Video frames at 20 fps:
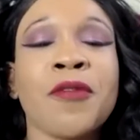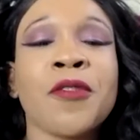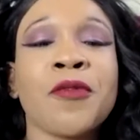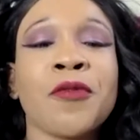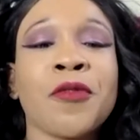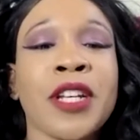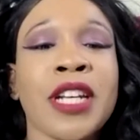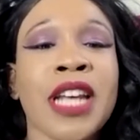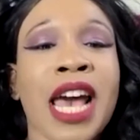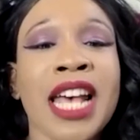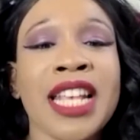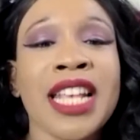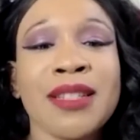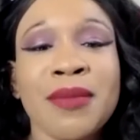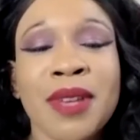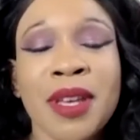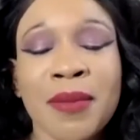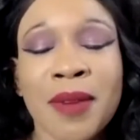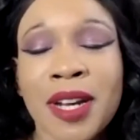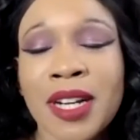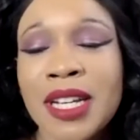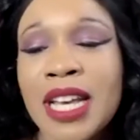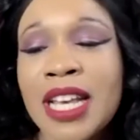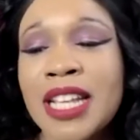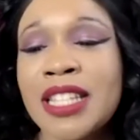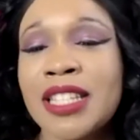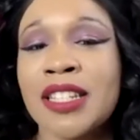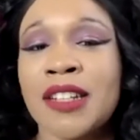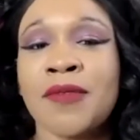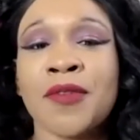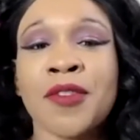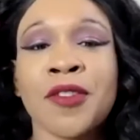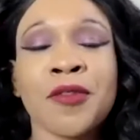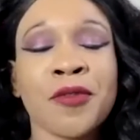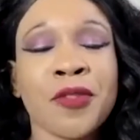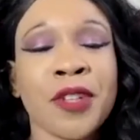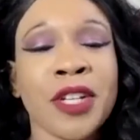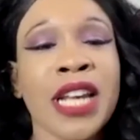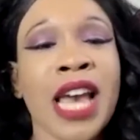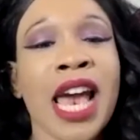Feel free to ask me about a custom. Feel
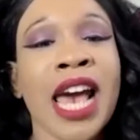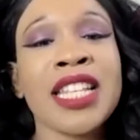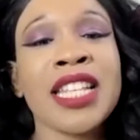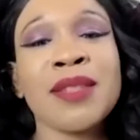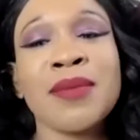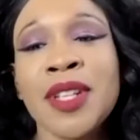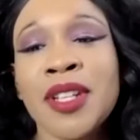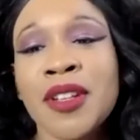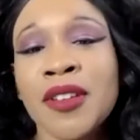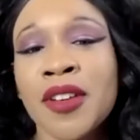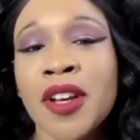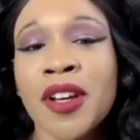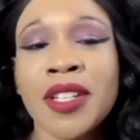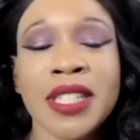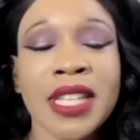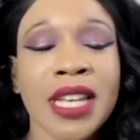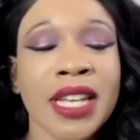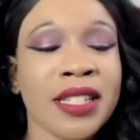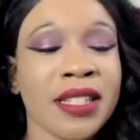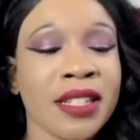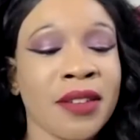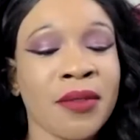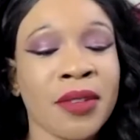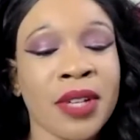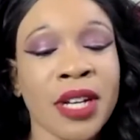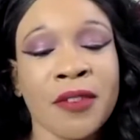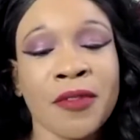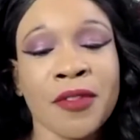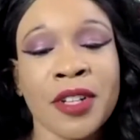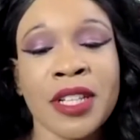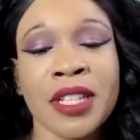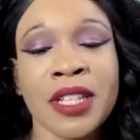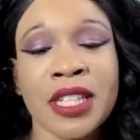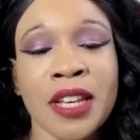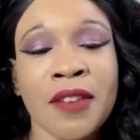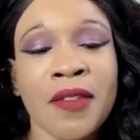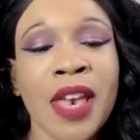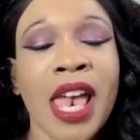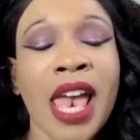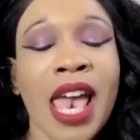free to ask me during our sexting, whatever, and
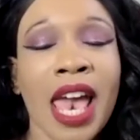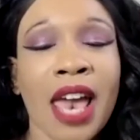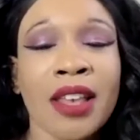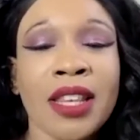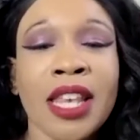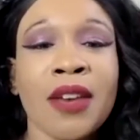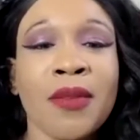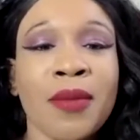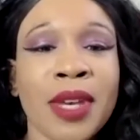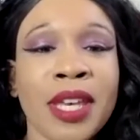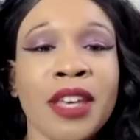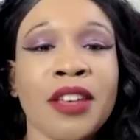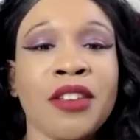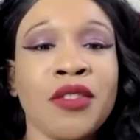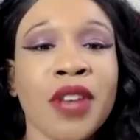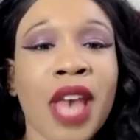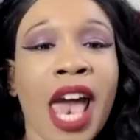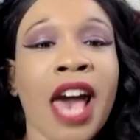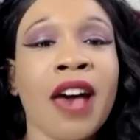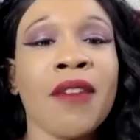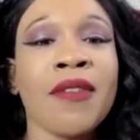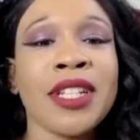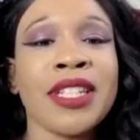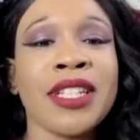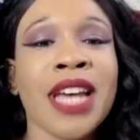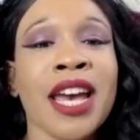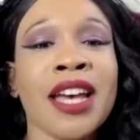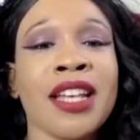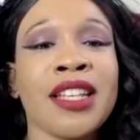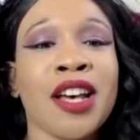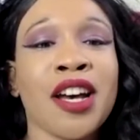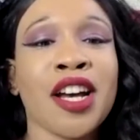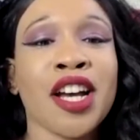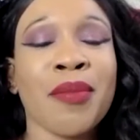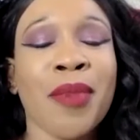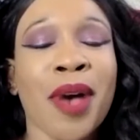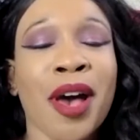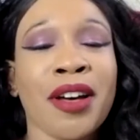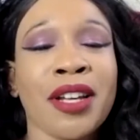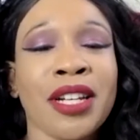stuff, and like we can have a dialogue
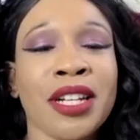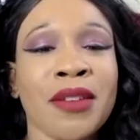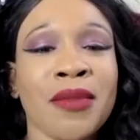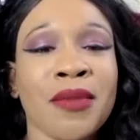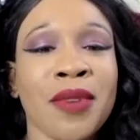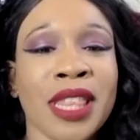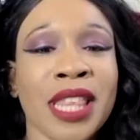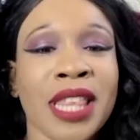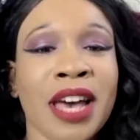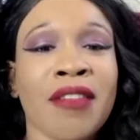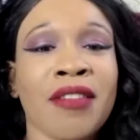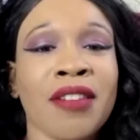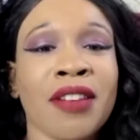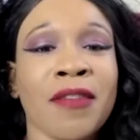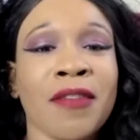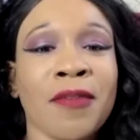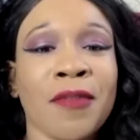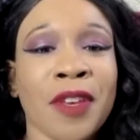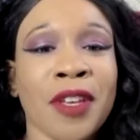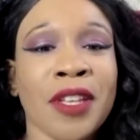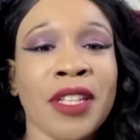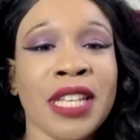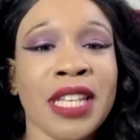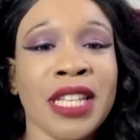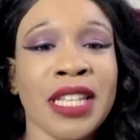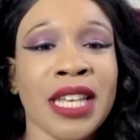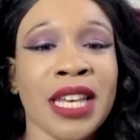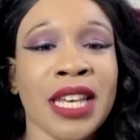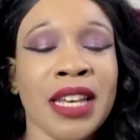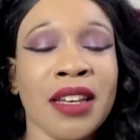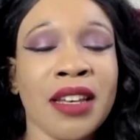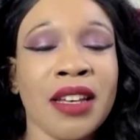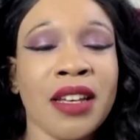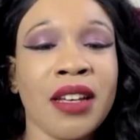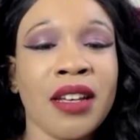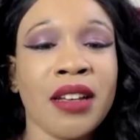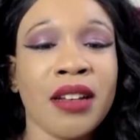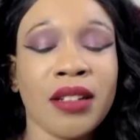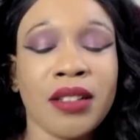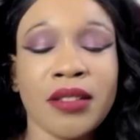about it without it feeling like,
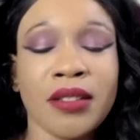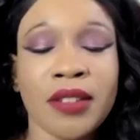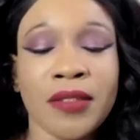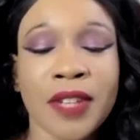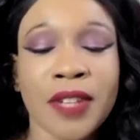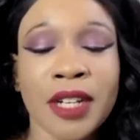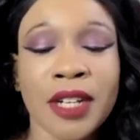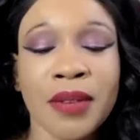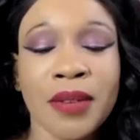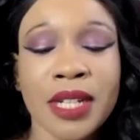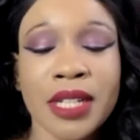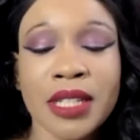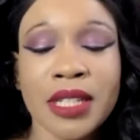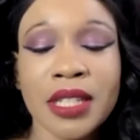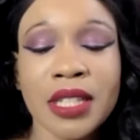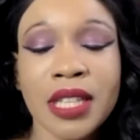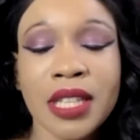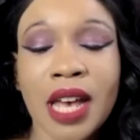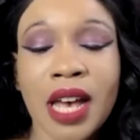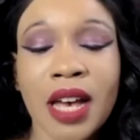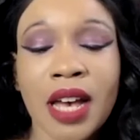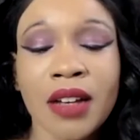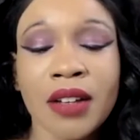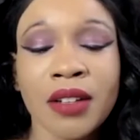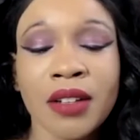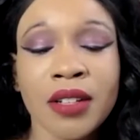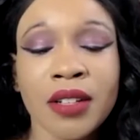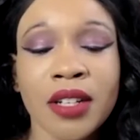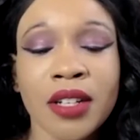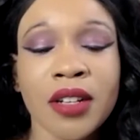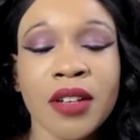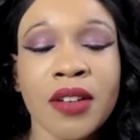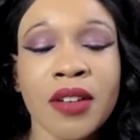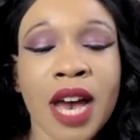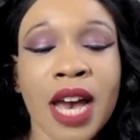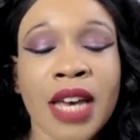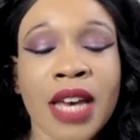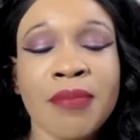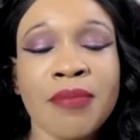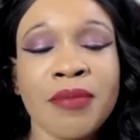oh, I've got to watch the clock, or oh,
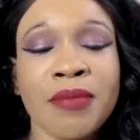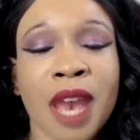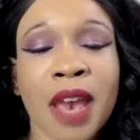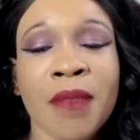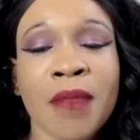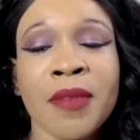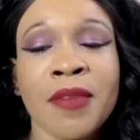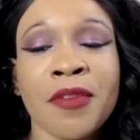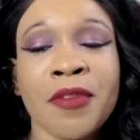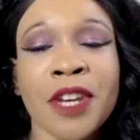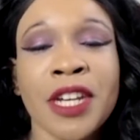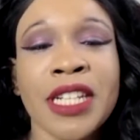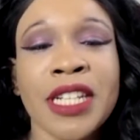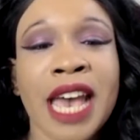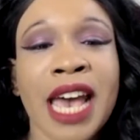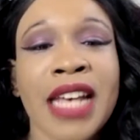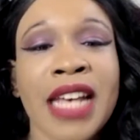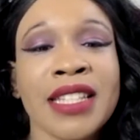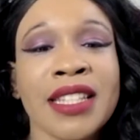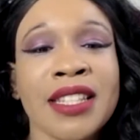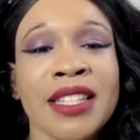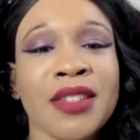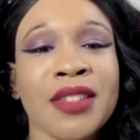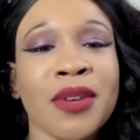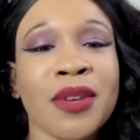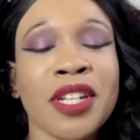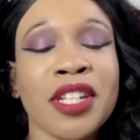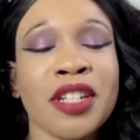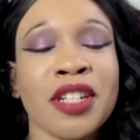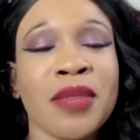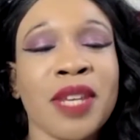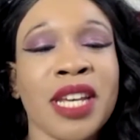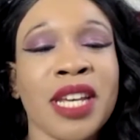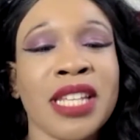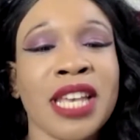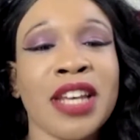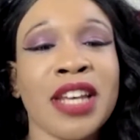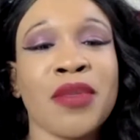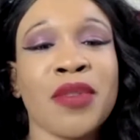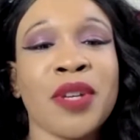I'm afraid to ask this question
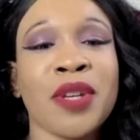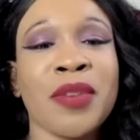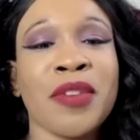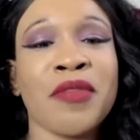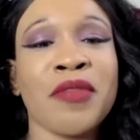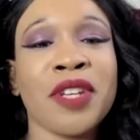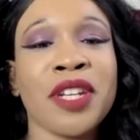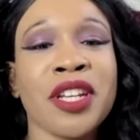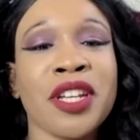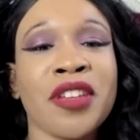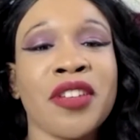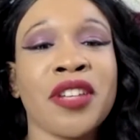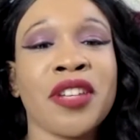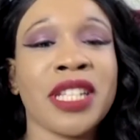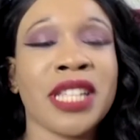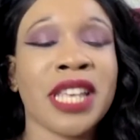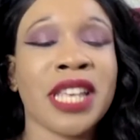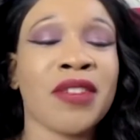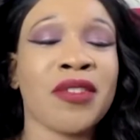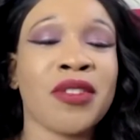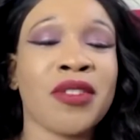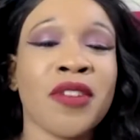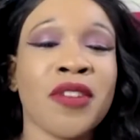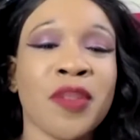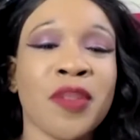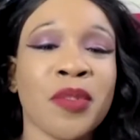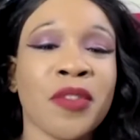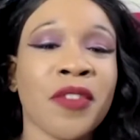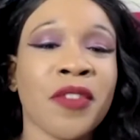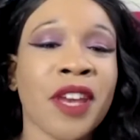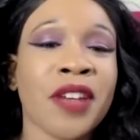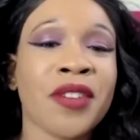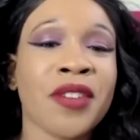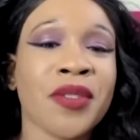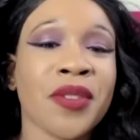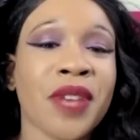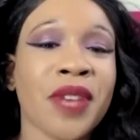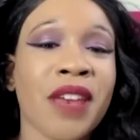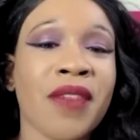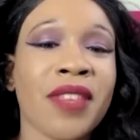because I don't want to be ridiculed because I don't know if the provider's
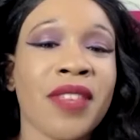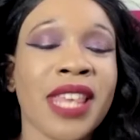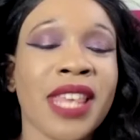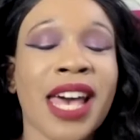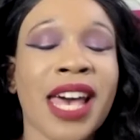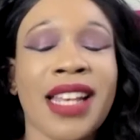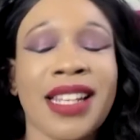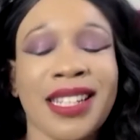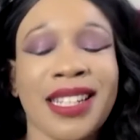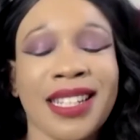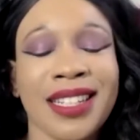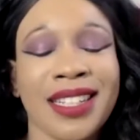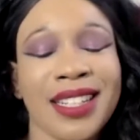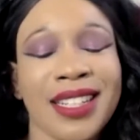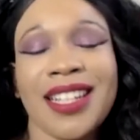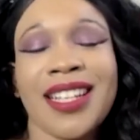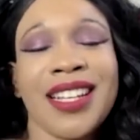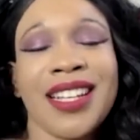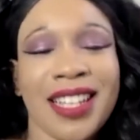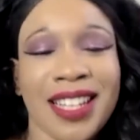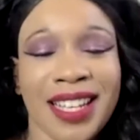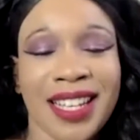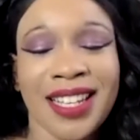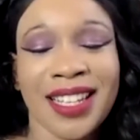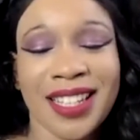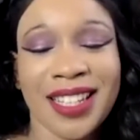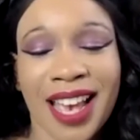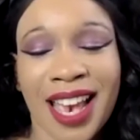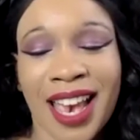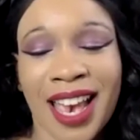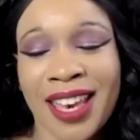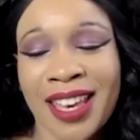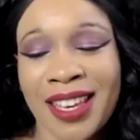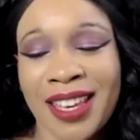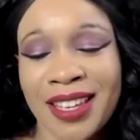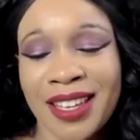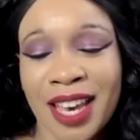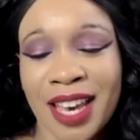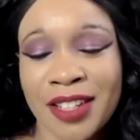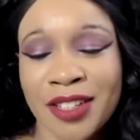okay with that. Like
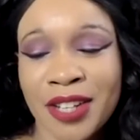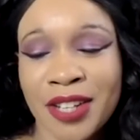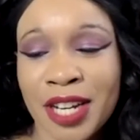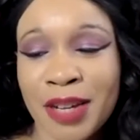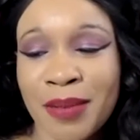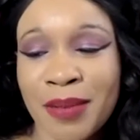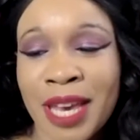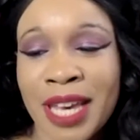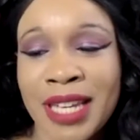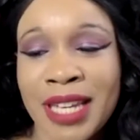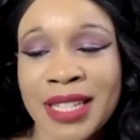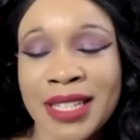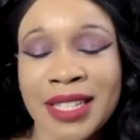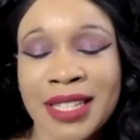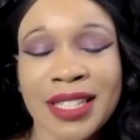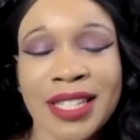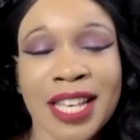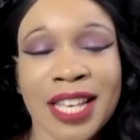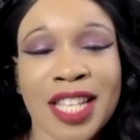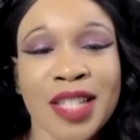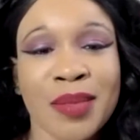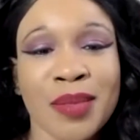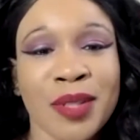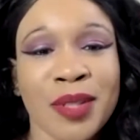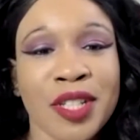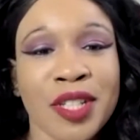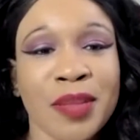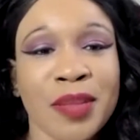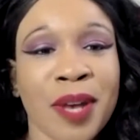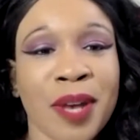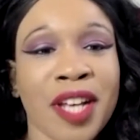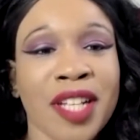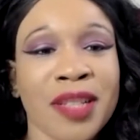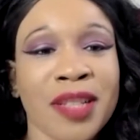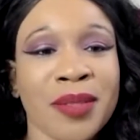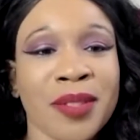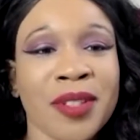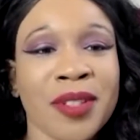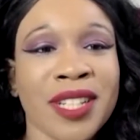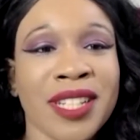I try to make it as accessible as
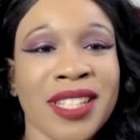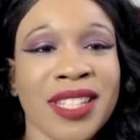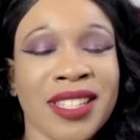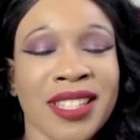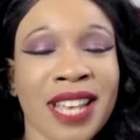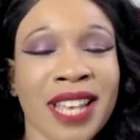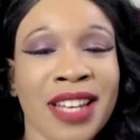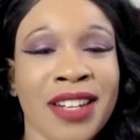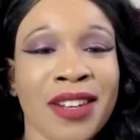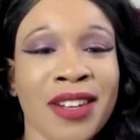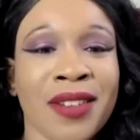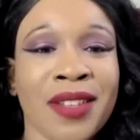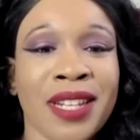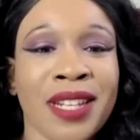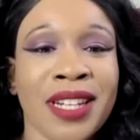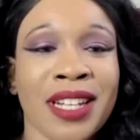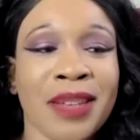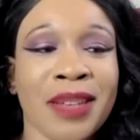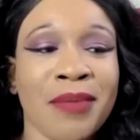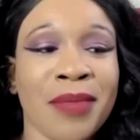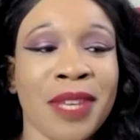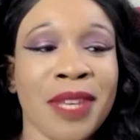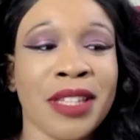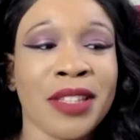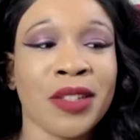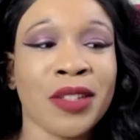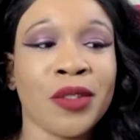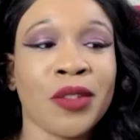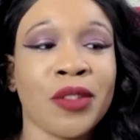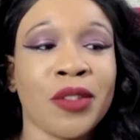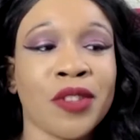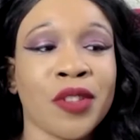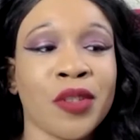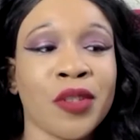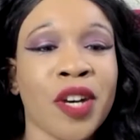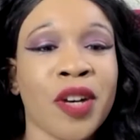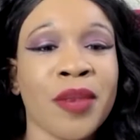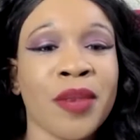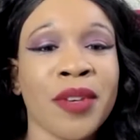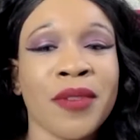possible because I know that it can be a little
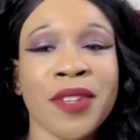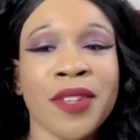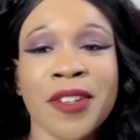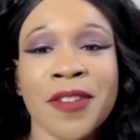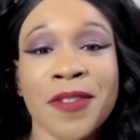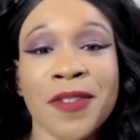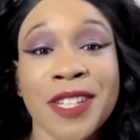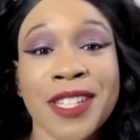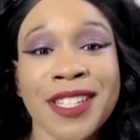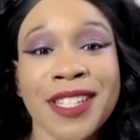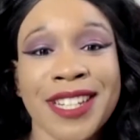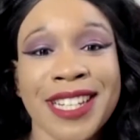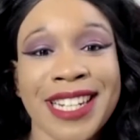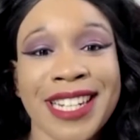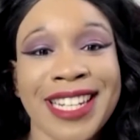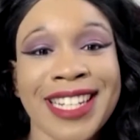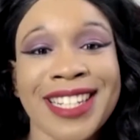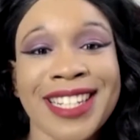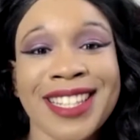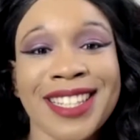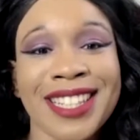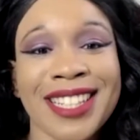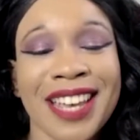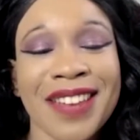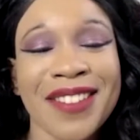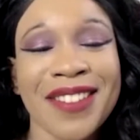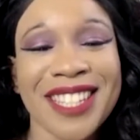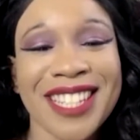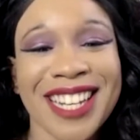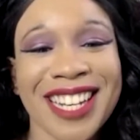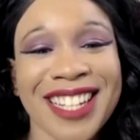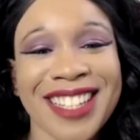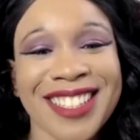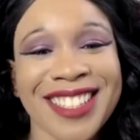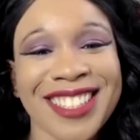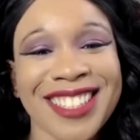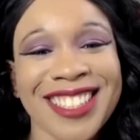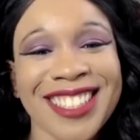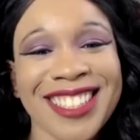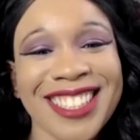overwhelming when you're first getting into the lifestyle.